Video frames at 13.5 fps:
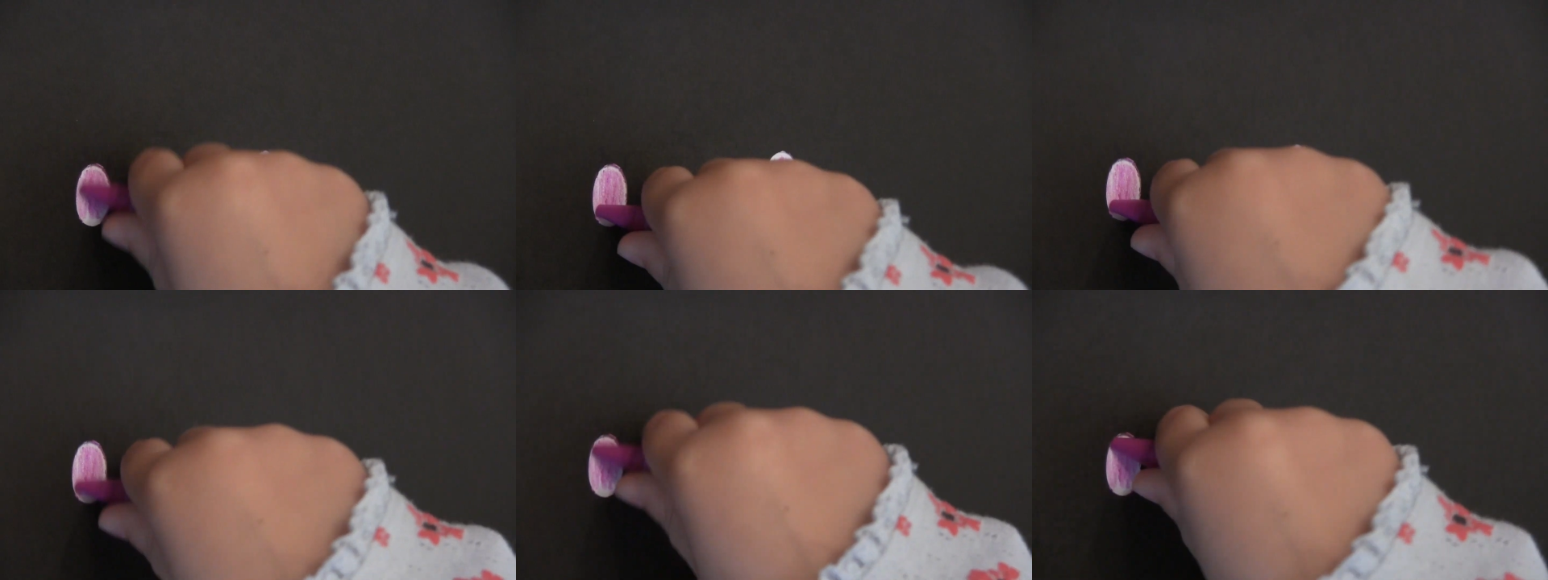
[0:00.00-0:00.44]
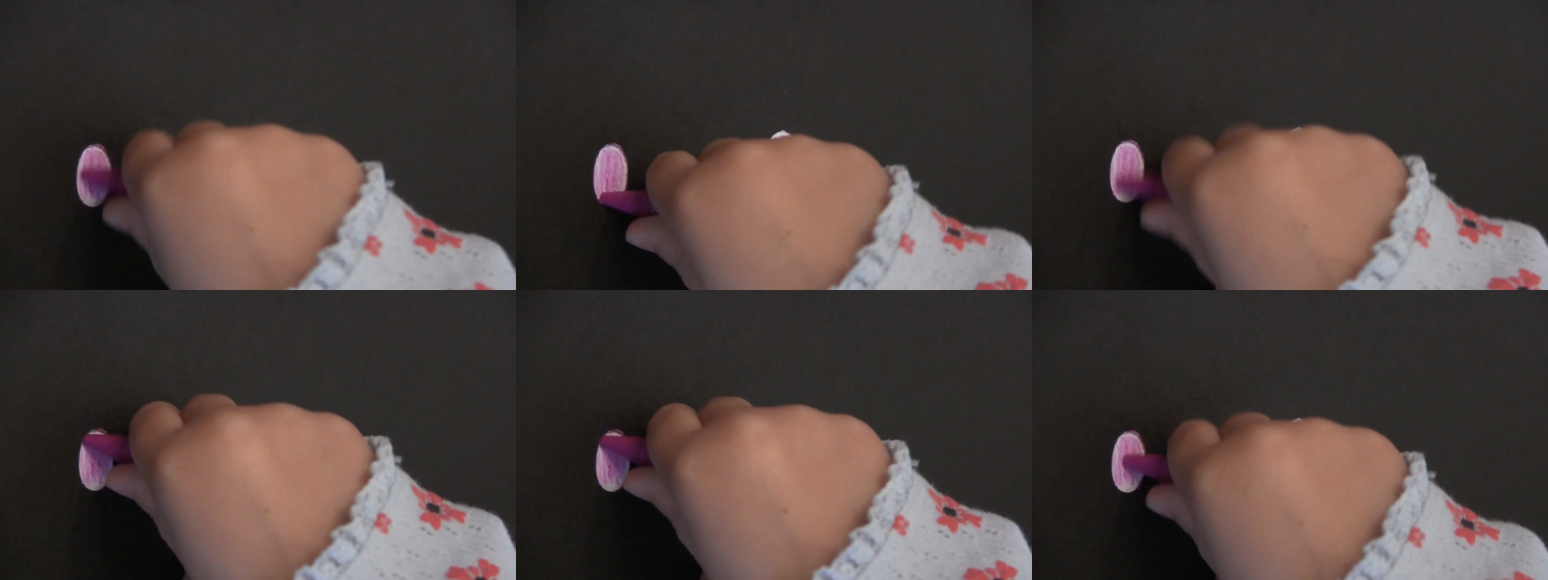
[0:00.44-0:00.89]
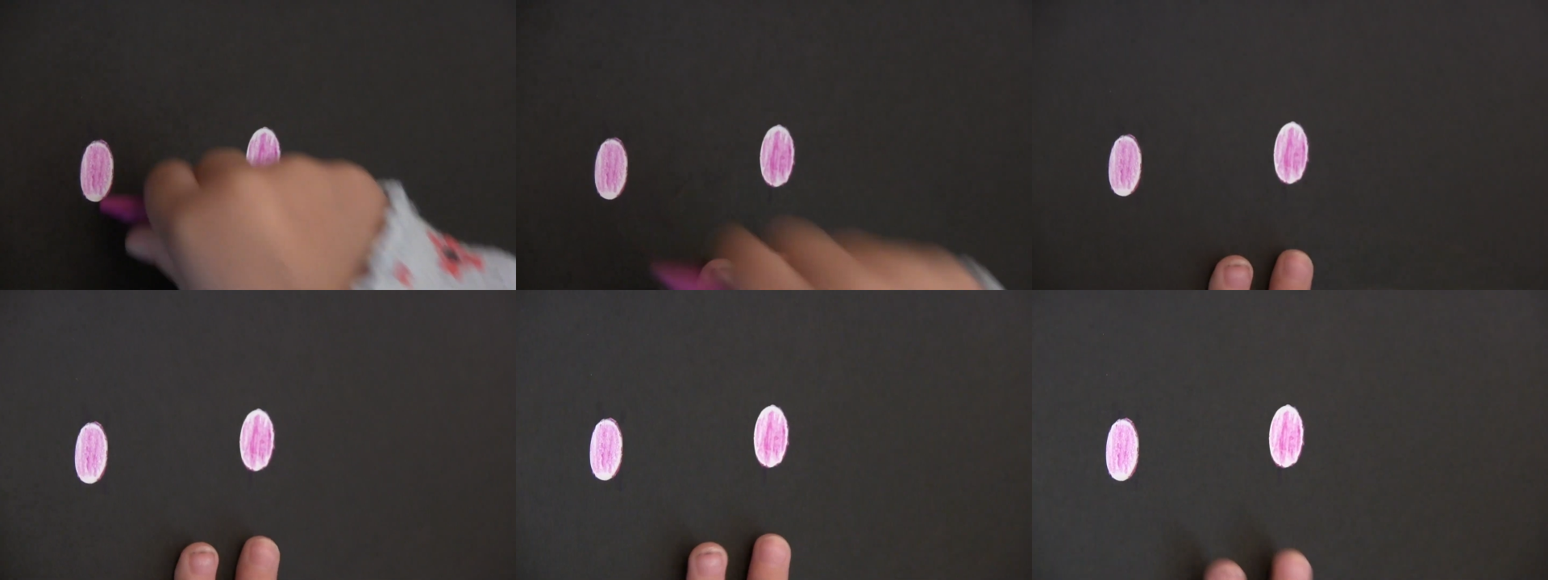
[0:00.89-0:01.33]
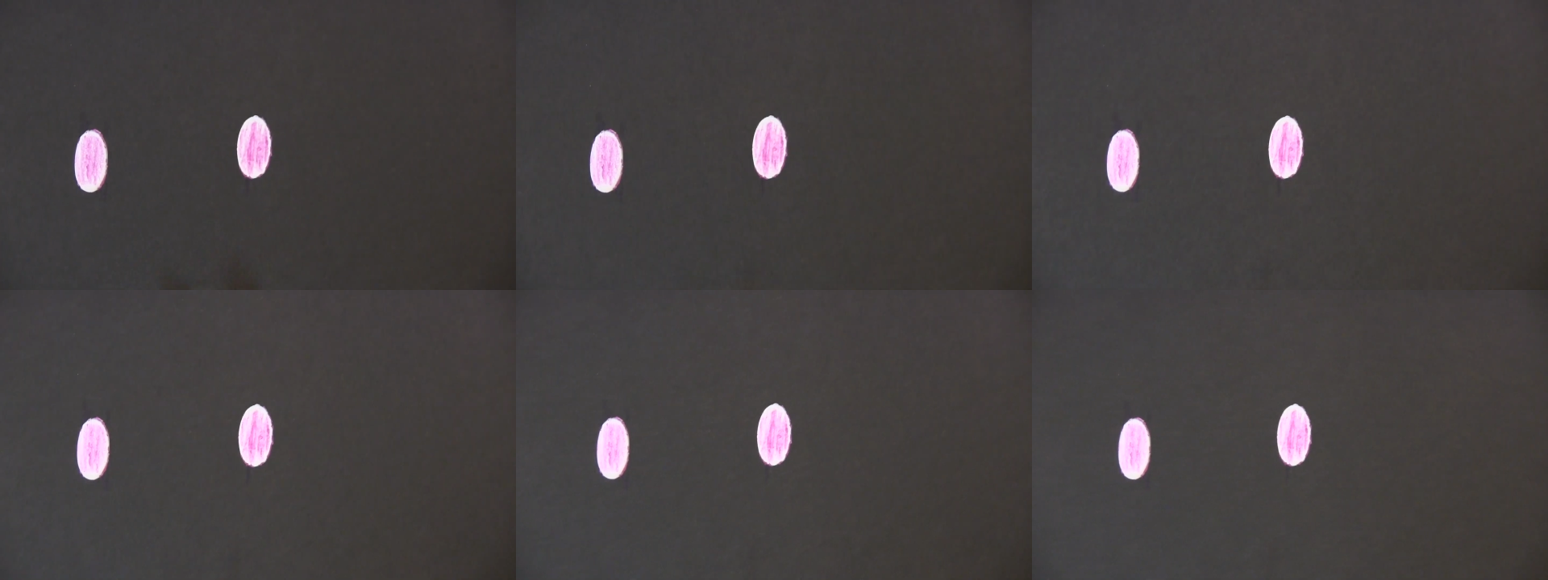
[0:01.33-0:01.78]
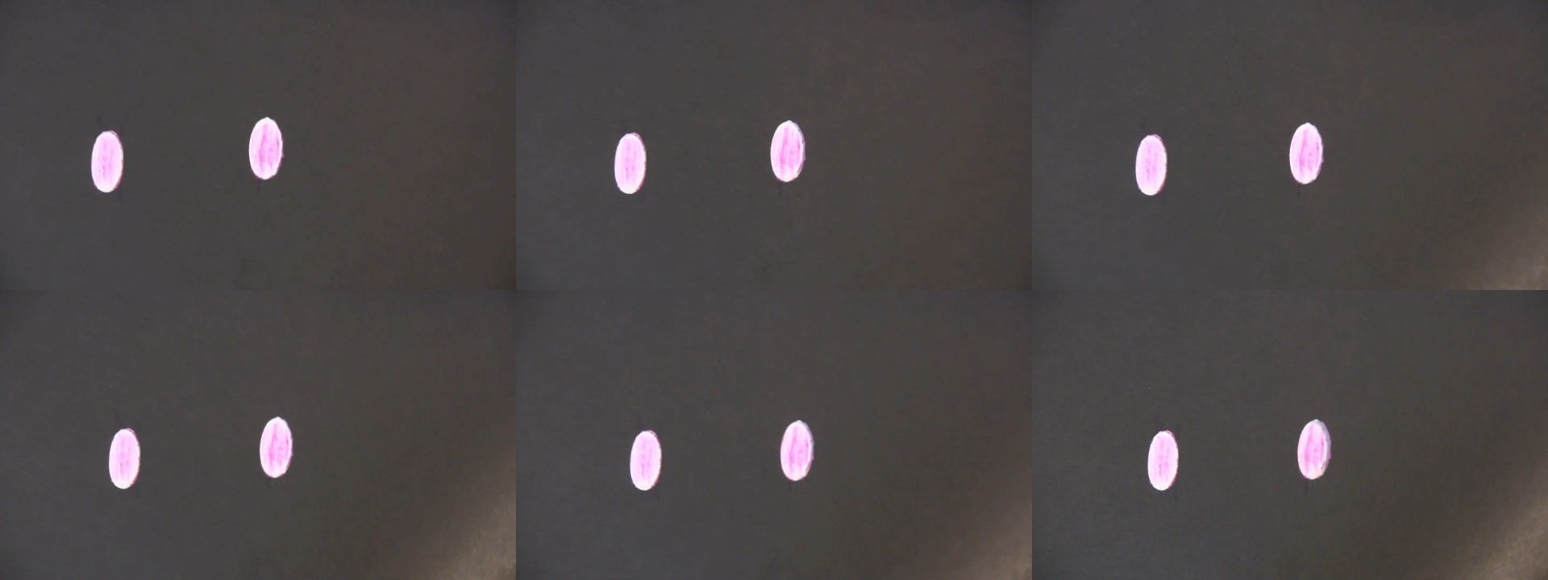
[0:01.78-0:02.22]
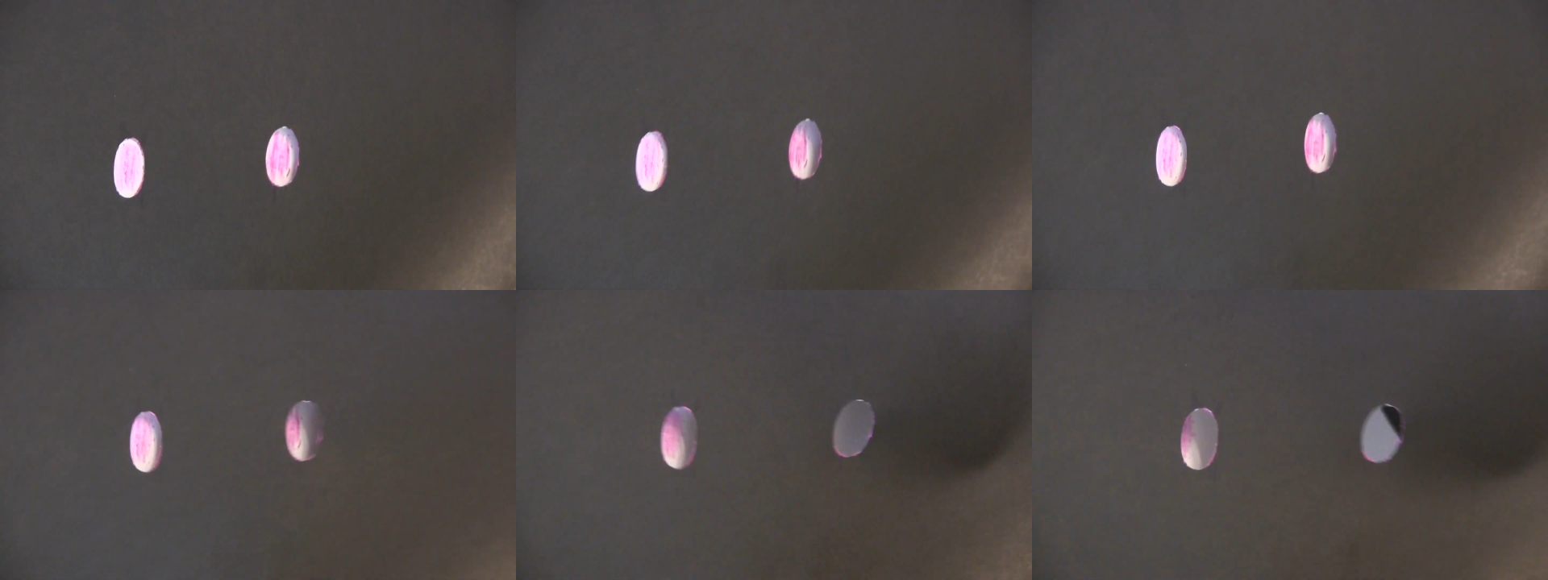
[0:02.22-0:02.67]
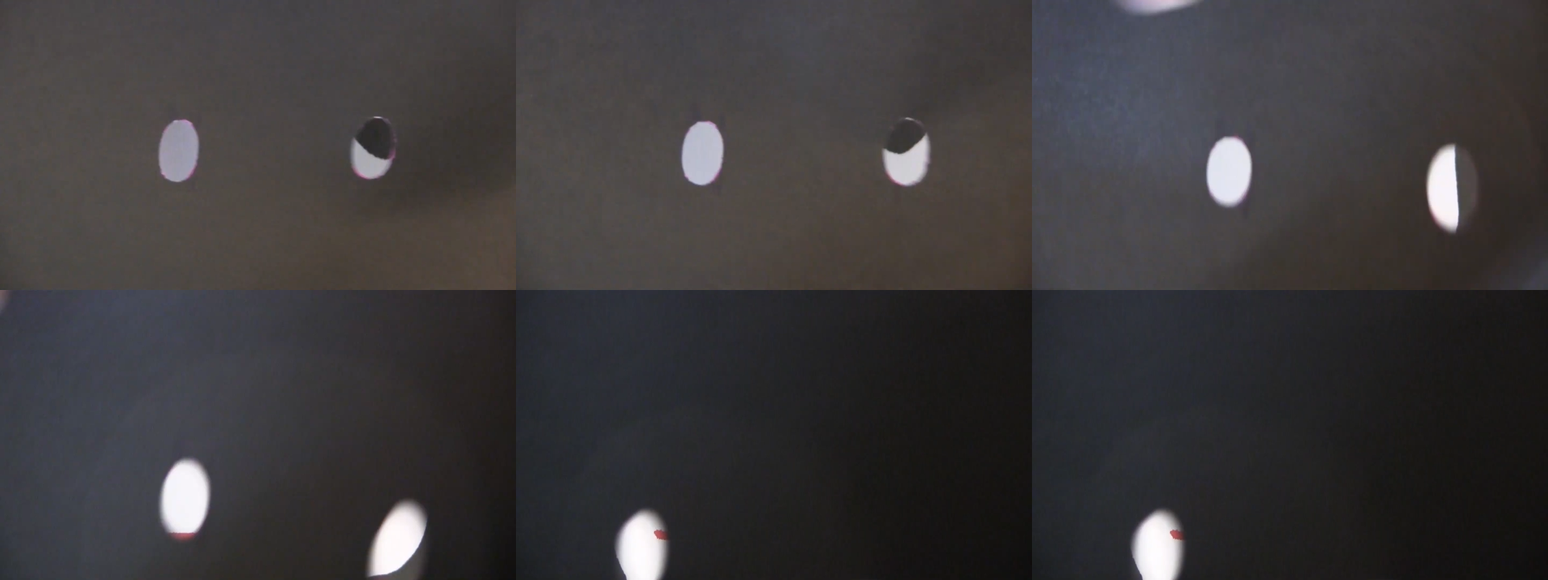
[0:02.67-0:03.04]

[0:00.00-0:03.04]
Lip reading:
Nobody's mouth can be seen.